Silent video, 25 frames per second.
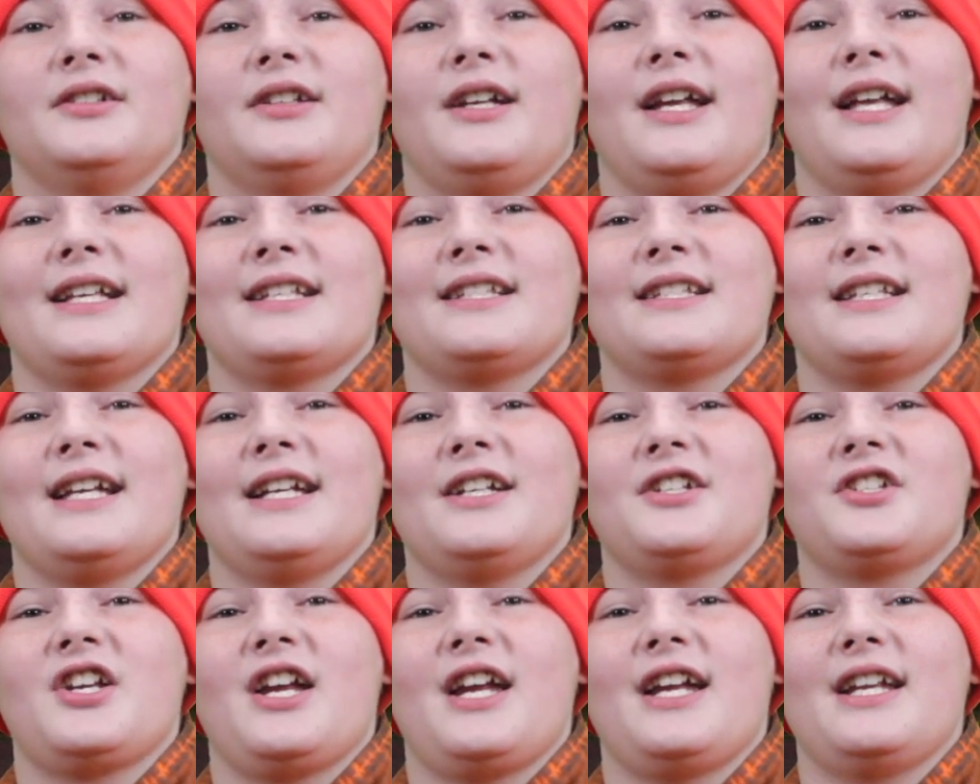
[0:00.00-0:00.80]

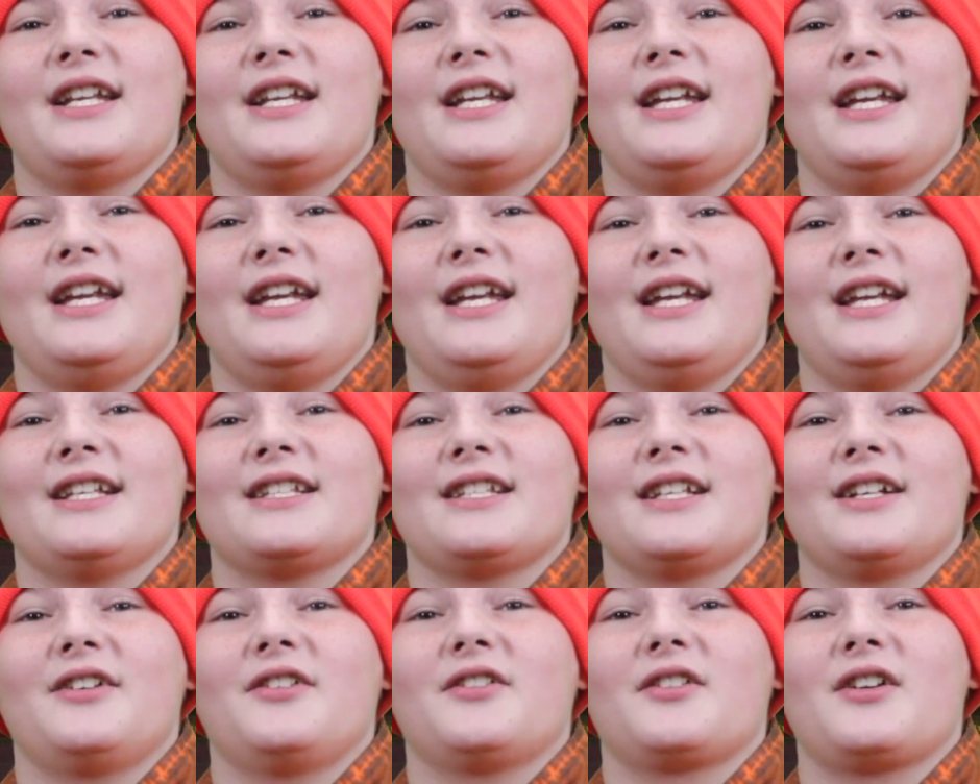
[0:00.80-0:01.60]
SHAD
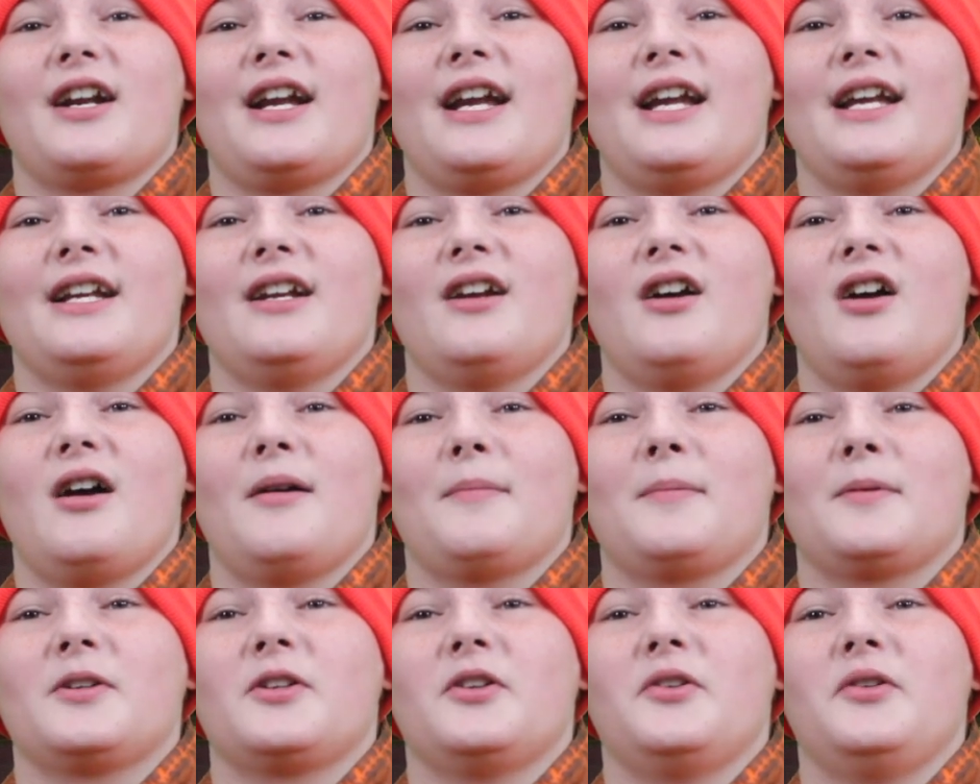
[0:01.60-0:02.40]
is a great
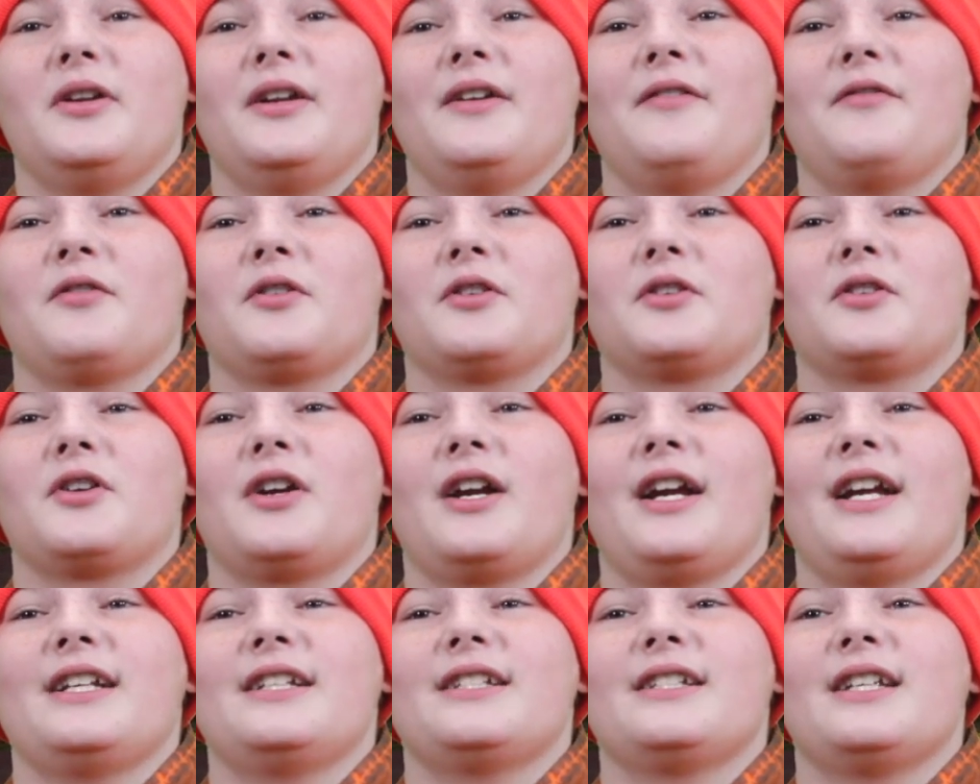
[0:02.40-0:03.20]
opportunity for
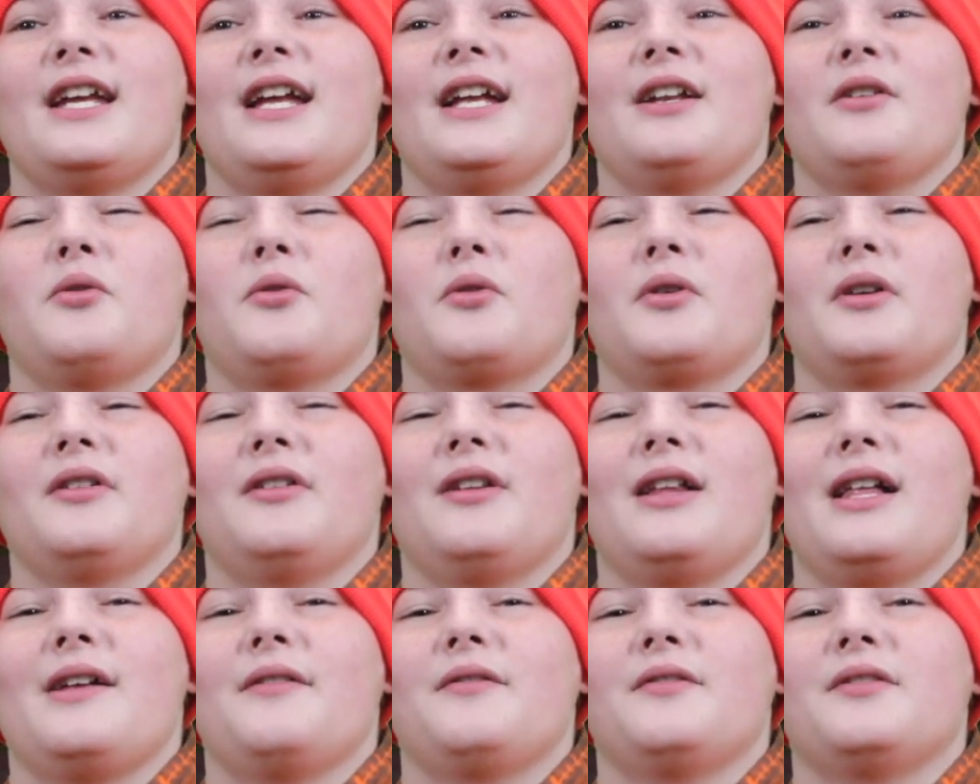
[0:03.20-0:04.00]
grade 10 or
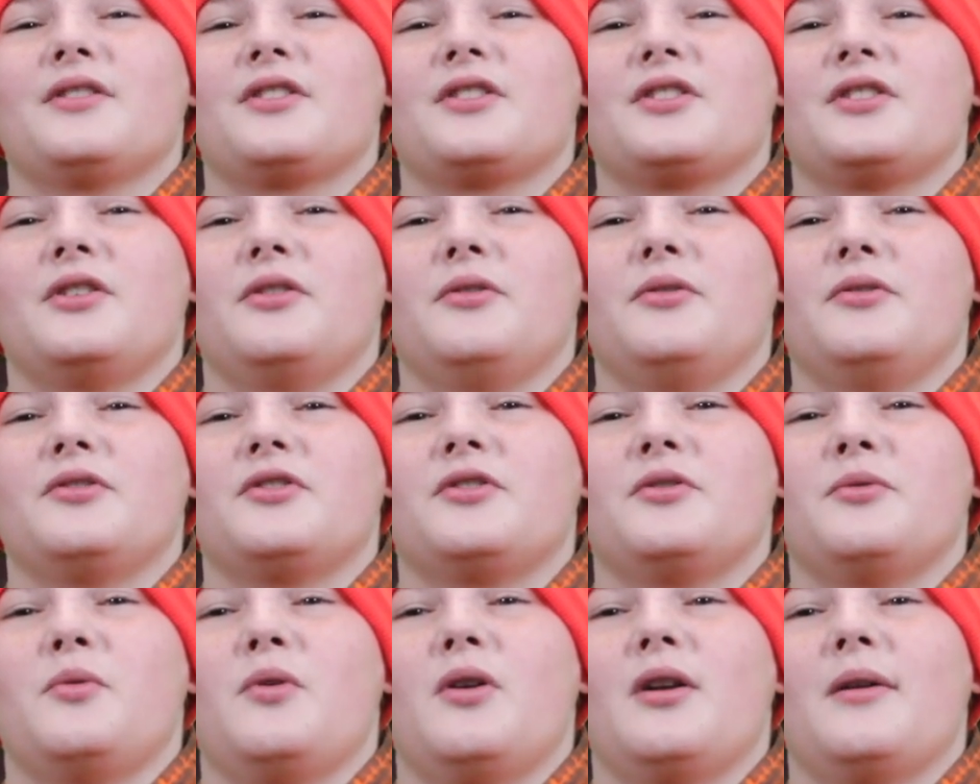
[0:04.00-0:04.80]
11
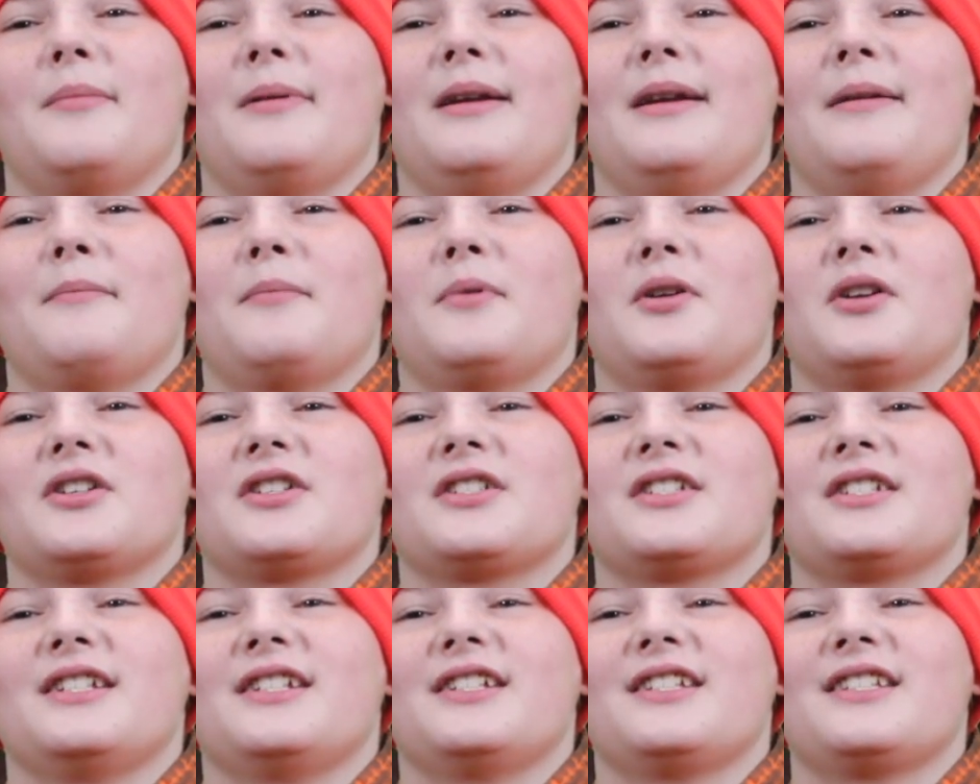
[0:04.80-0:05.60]
students who want to be
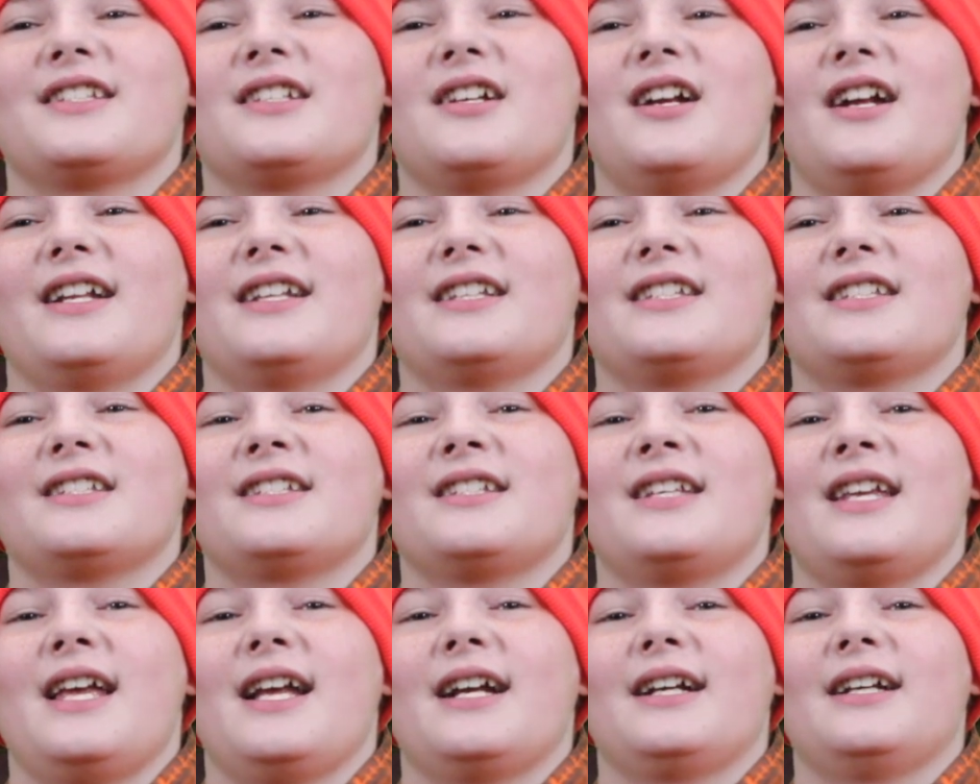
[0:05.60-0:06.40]
immersed in science,
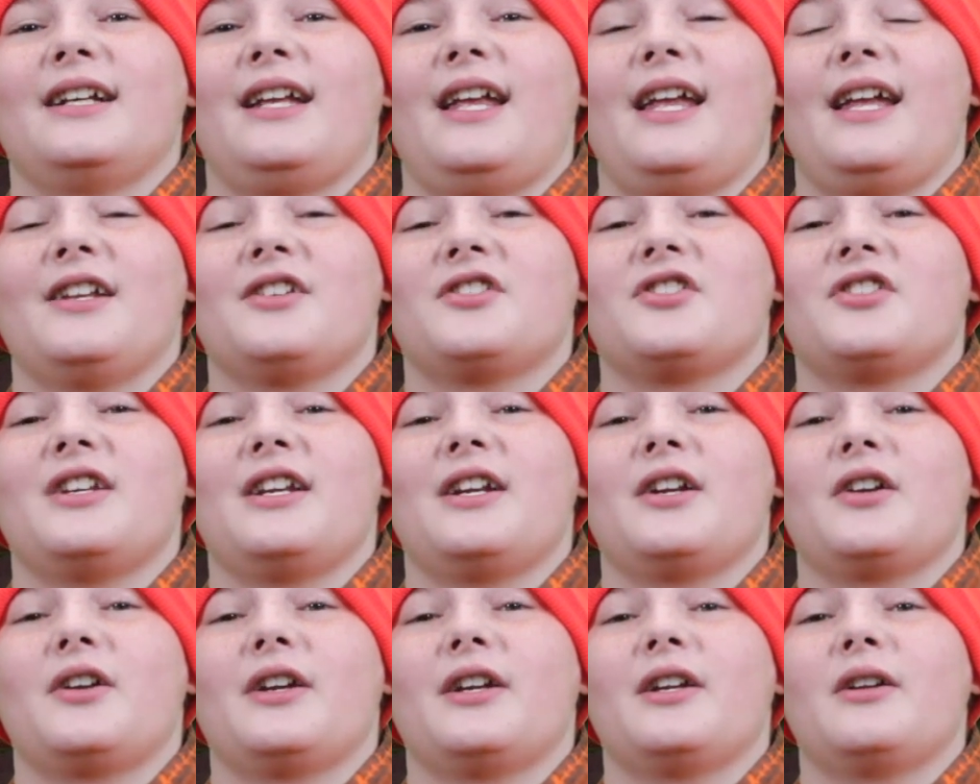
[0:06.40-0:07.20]
tech,
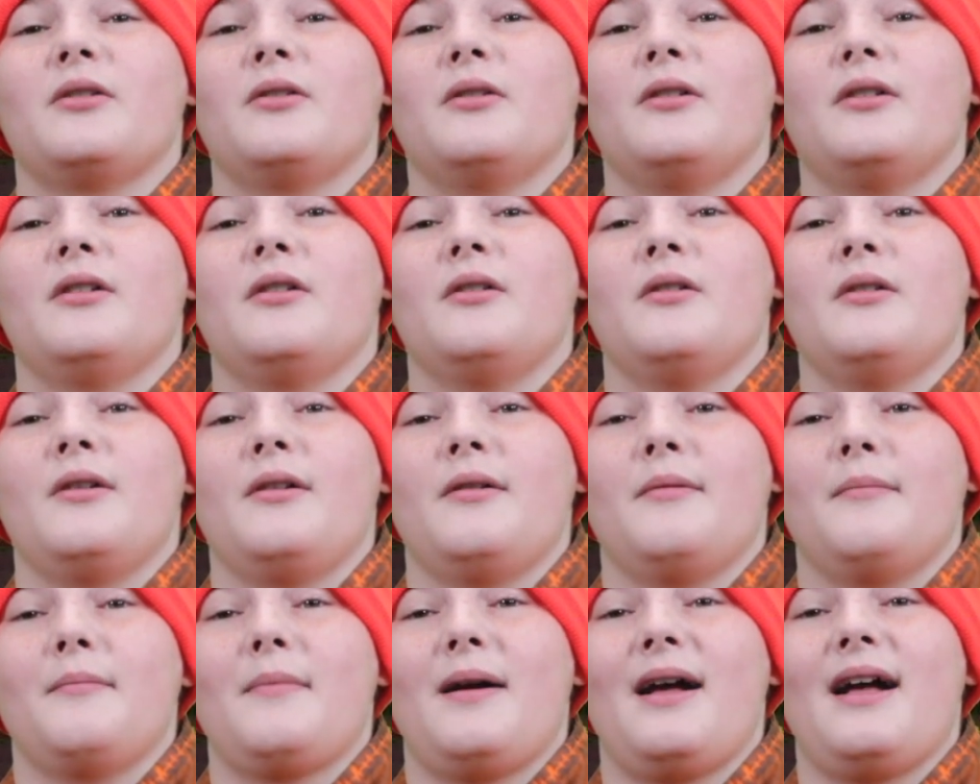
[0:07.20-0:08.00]
engineering,
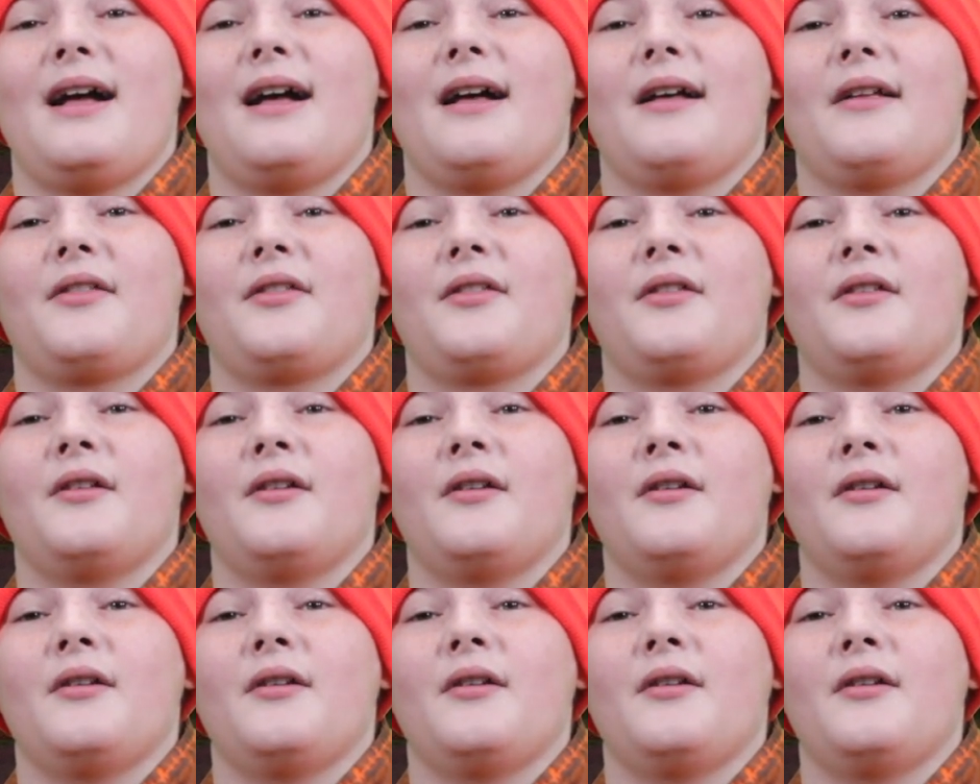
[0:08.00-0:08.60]
math